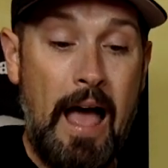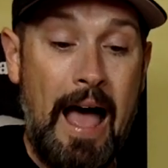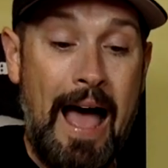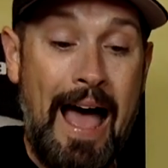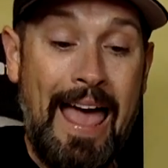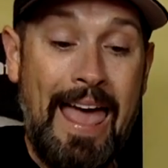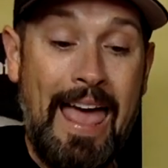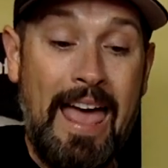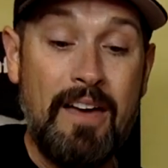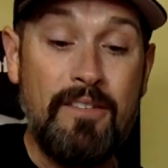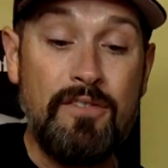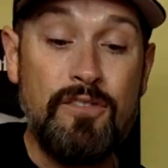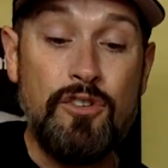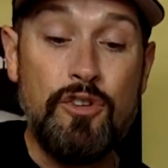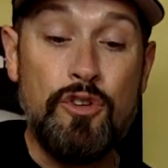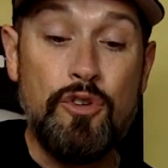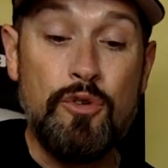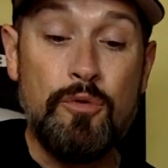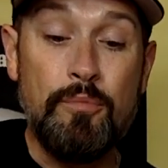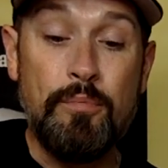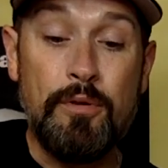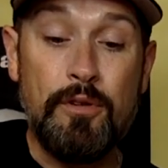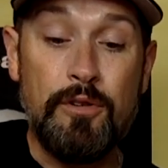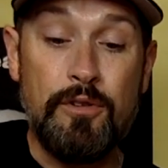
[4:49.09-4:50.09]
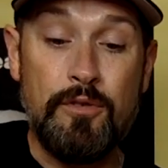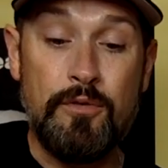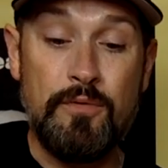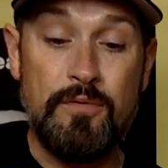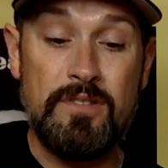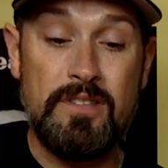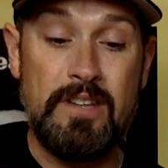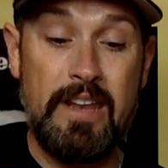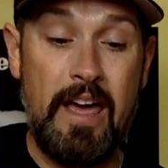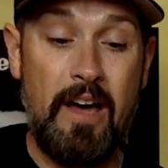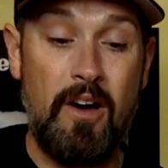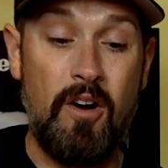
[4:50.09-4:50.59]
I have new
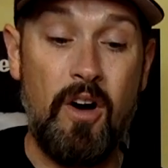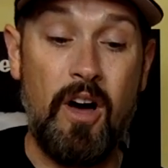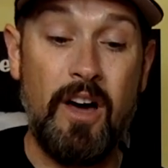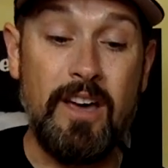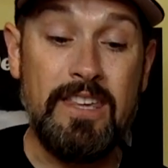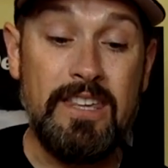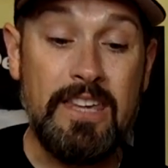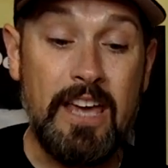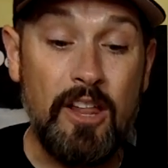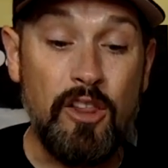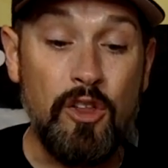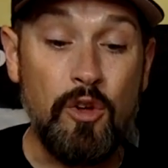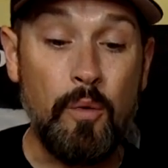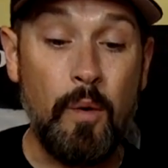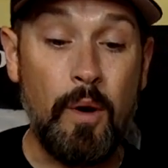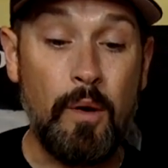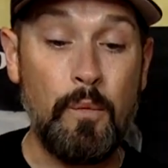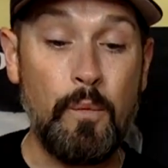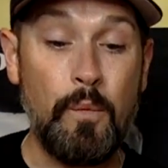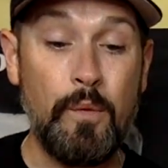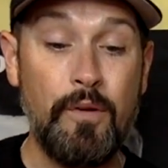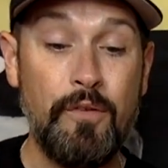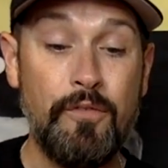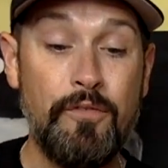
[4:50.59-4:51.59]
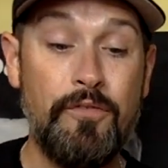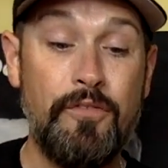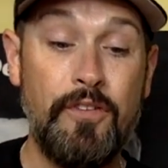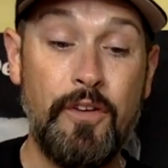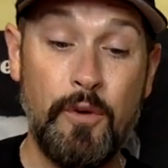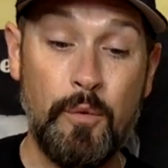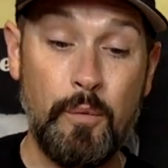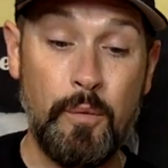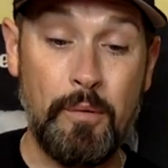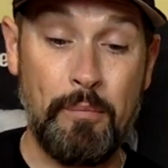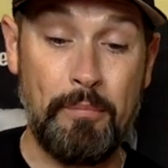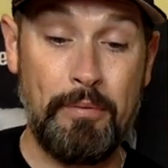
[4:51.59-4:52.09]
balloons now. A yellow one
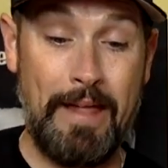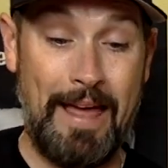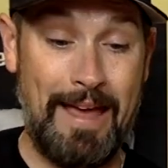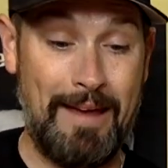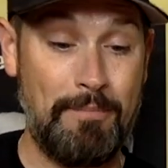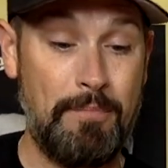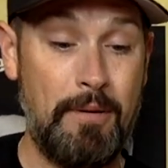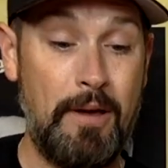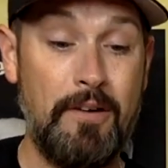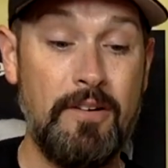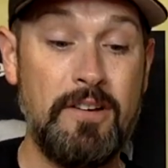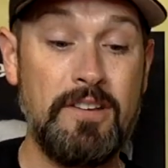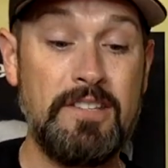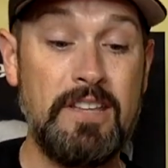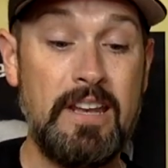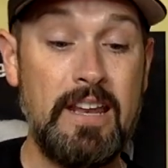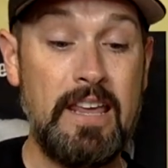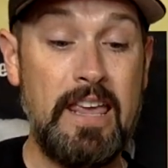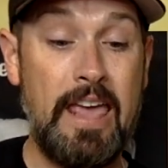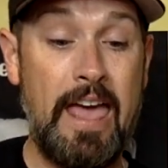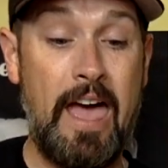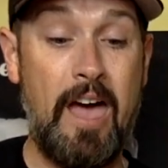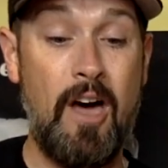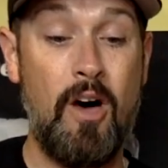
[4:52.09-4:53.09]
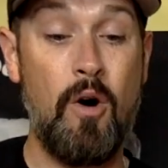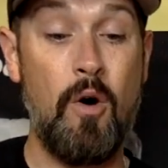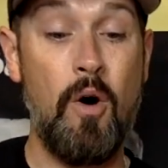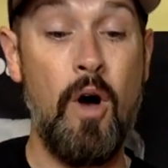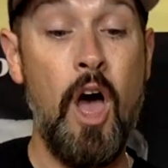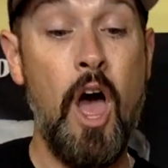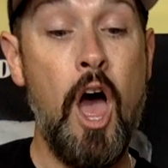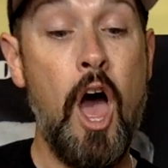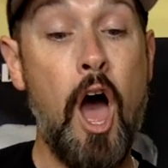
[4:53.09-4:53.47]
filled with blackberries and a cow.